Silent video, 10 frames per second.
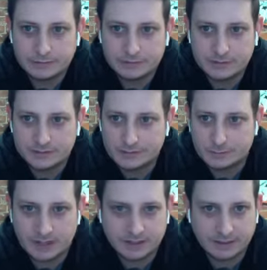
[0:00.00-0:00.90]
just
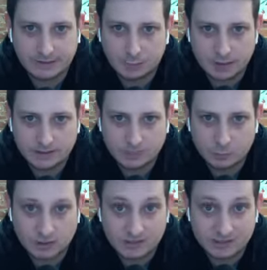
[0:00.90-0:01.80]
basically what is
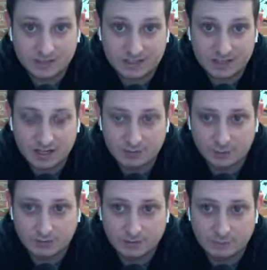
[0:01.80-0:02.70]
what is an exchange, what
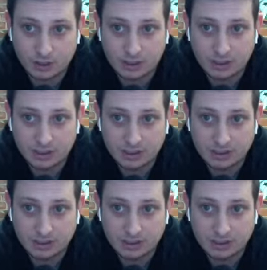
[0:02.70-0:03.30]
is a market,